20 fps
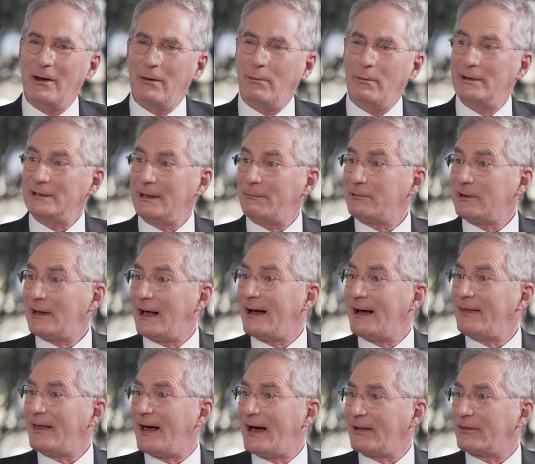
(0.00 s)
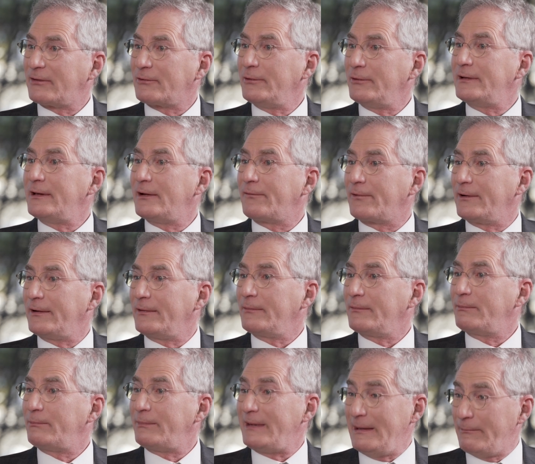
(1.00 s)
will apply that through different
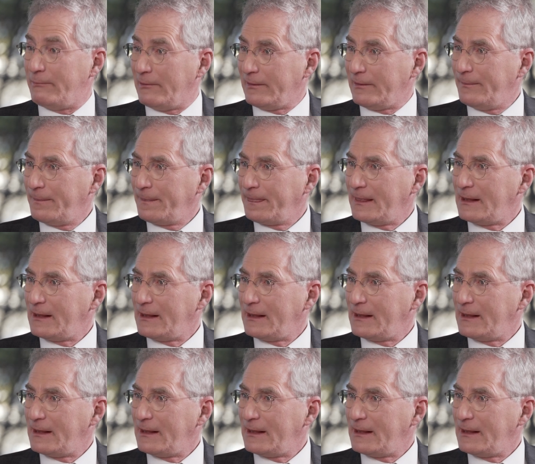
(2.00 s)
people.